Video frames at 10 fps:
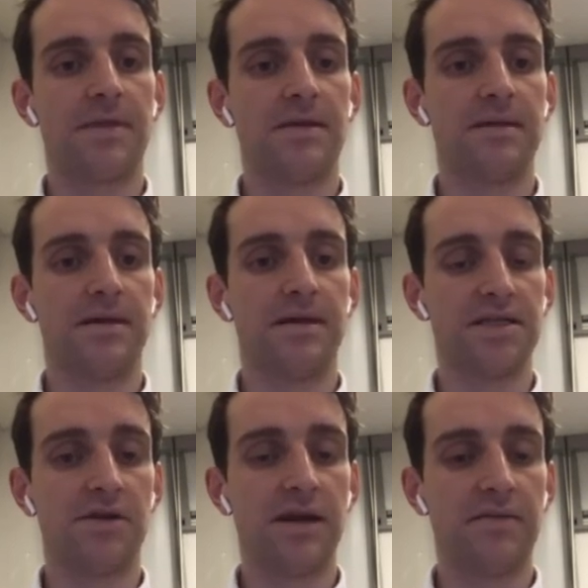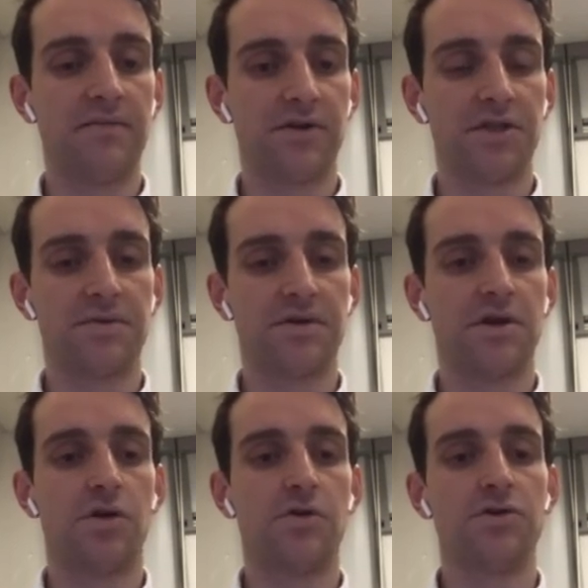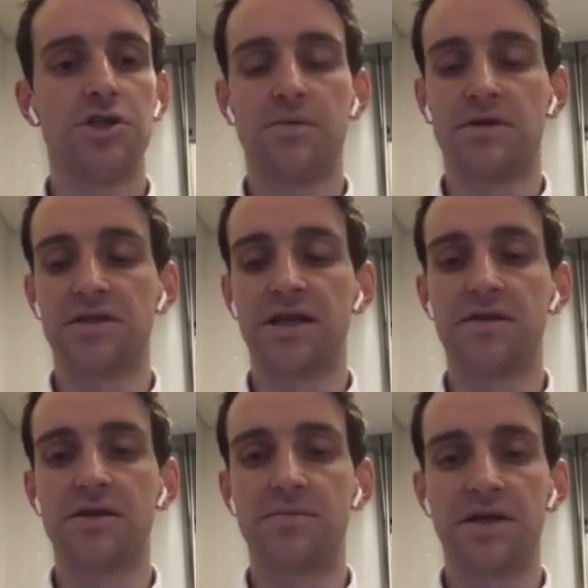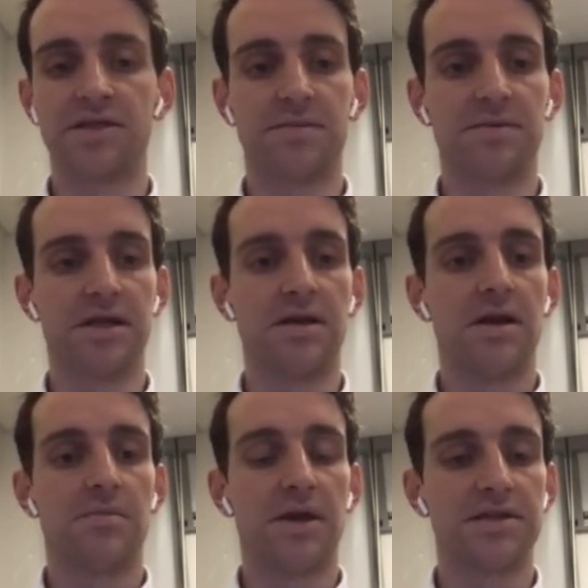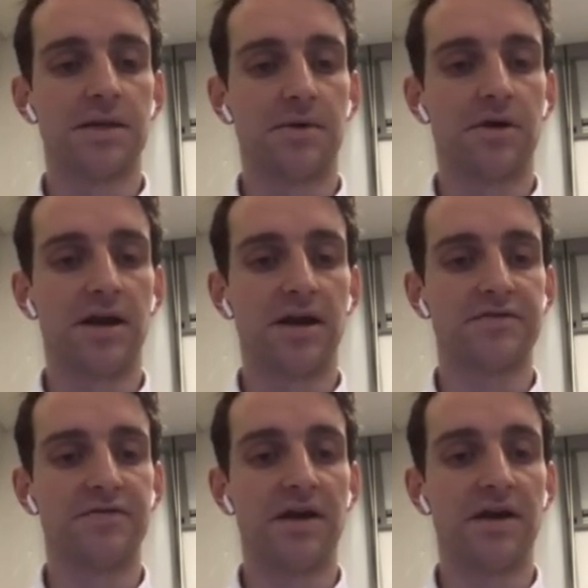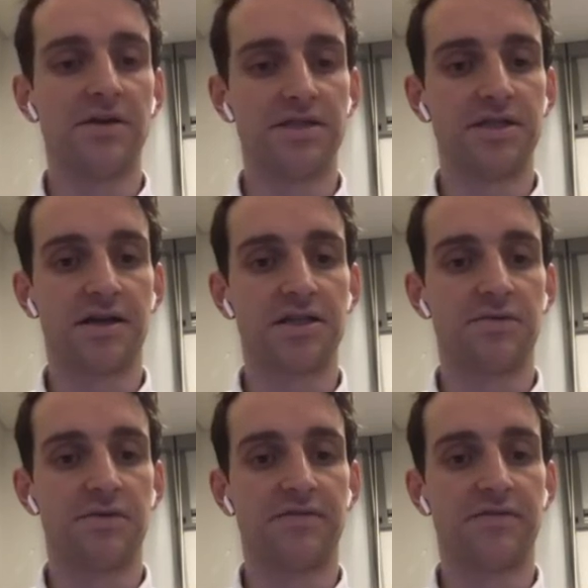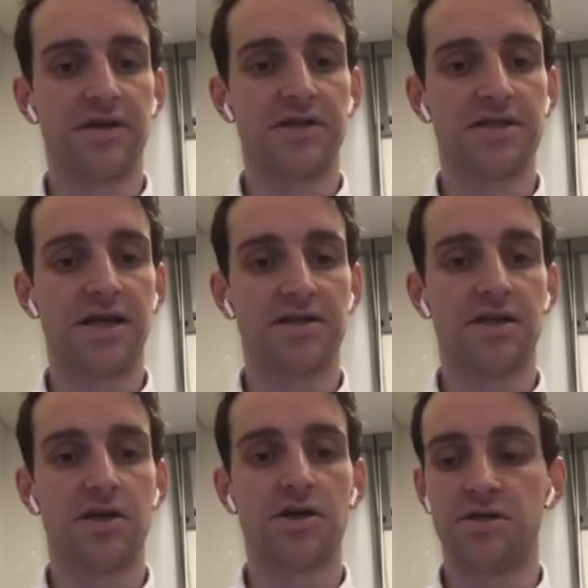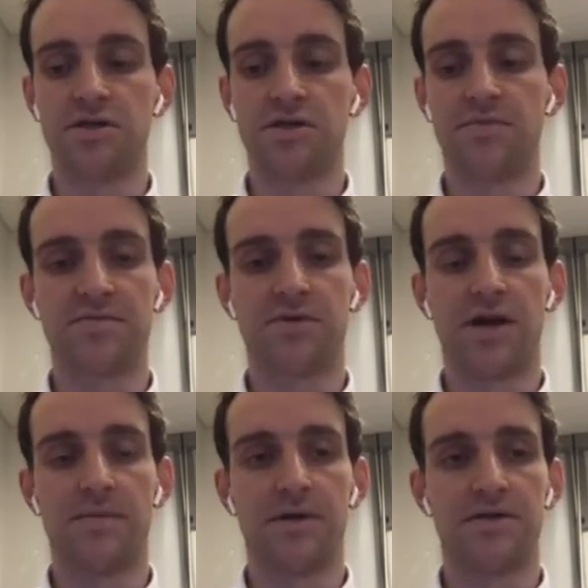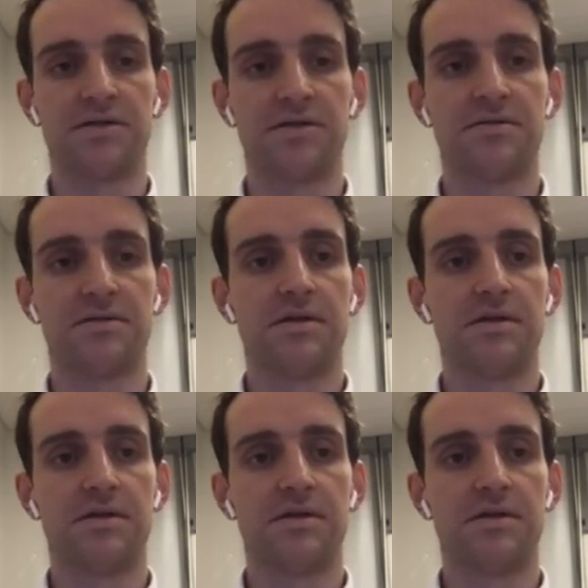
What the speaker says: in the axillary lymph nodes, but no tumor on standard breast imaging, breast MRI has a very good detection rate for detecting occult breast primaries.